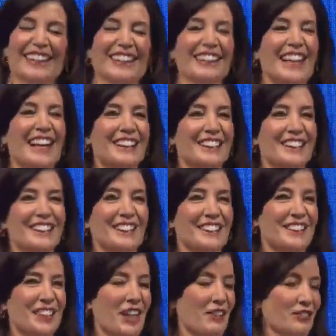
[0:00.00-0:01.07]
the
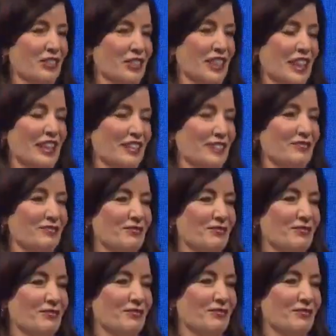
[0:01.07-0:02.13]
lessons of
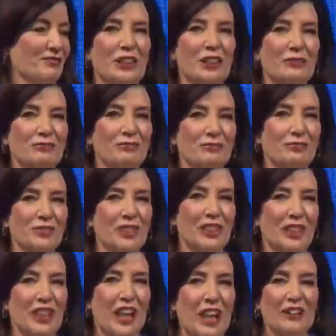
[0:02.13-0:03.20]
tonight's victory
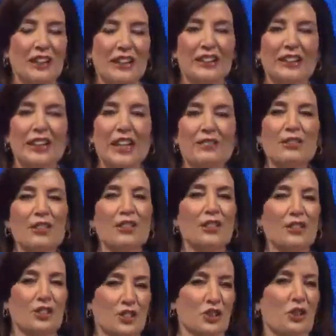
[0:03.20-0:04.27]
are that given
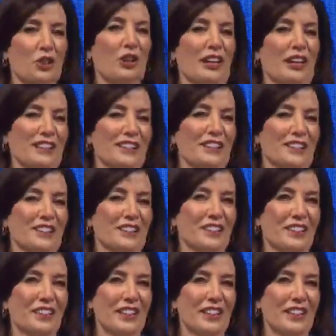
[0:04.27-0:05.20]
the choice,